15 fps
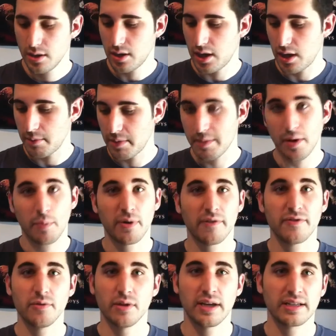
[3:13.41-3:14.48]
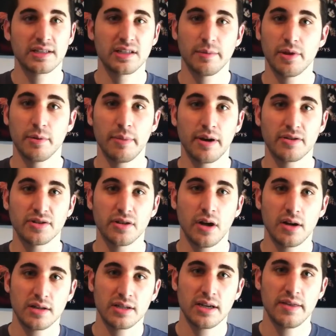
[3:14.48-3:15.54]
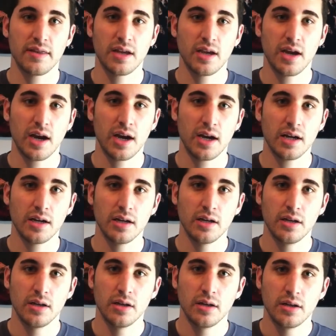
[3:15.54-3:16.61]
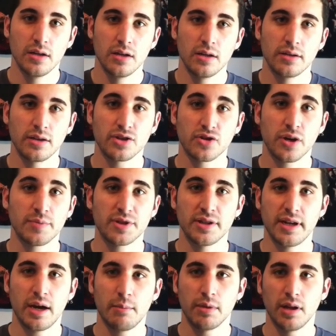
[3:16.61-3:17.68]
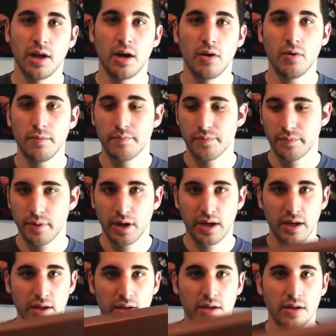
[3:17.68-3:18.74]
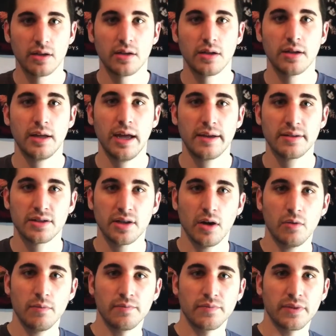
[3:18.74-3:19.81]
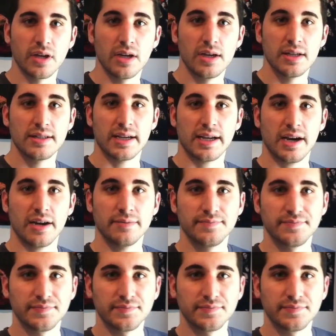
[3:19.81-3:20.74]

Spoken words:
Maybe I'll put a few links to some of their better songs in the description down below. But yeah, so take care.